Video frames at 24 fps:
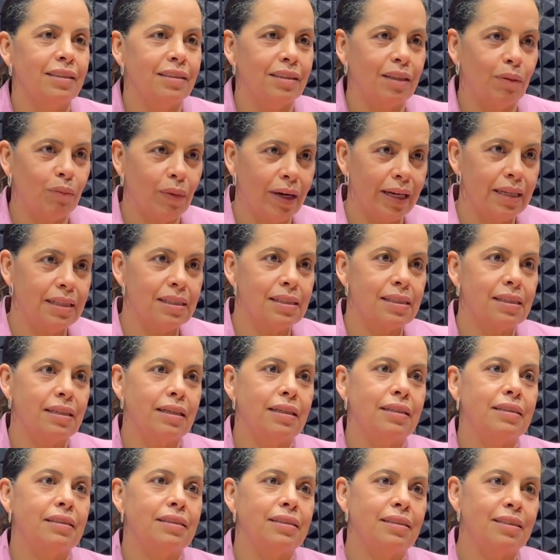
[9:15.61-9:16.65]
the
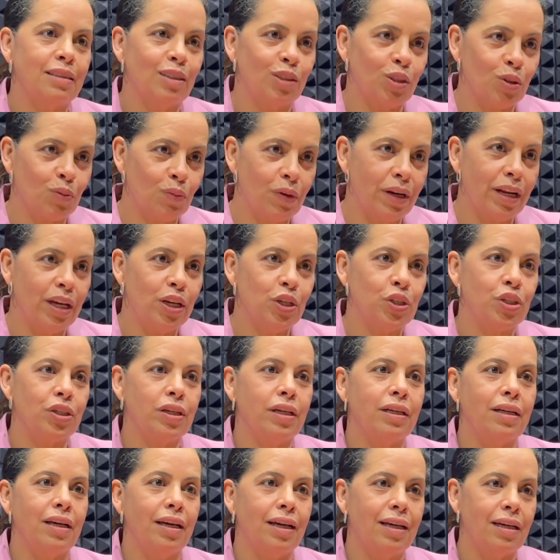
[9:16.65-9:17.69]
mindset,
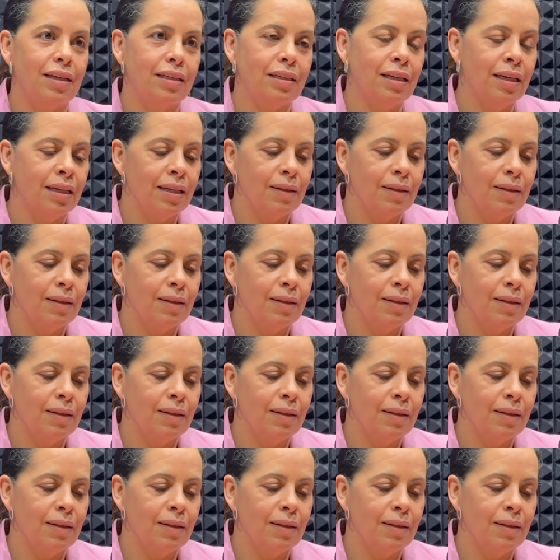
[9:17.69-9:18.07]
determination, and